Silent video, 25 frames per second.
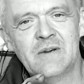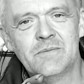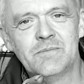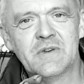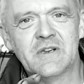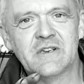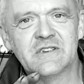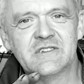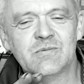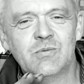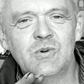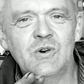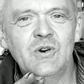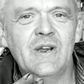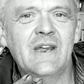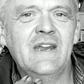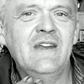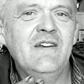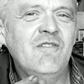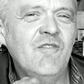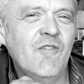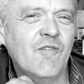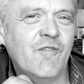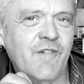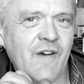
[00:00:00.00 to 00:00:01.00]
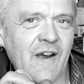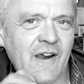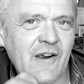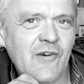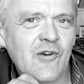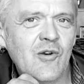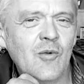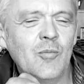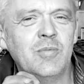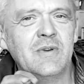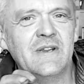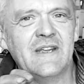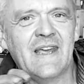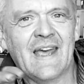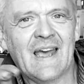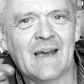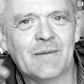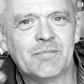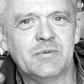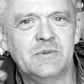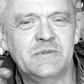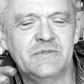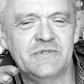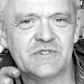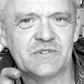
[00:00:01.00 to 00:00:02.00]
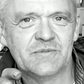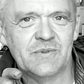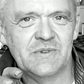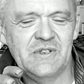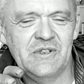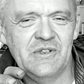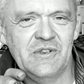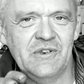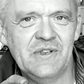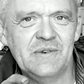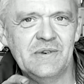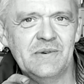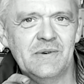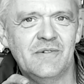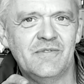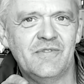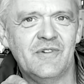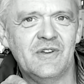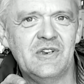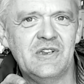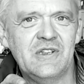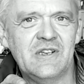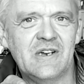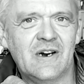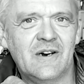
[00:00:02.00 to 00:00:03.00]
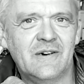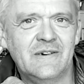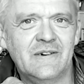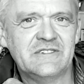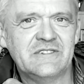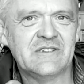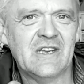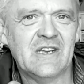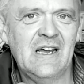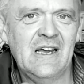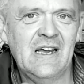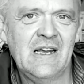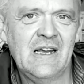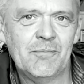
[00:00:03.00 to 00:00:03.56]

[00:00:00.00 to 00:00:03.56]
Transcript: Because what invariably happens when you do a video is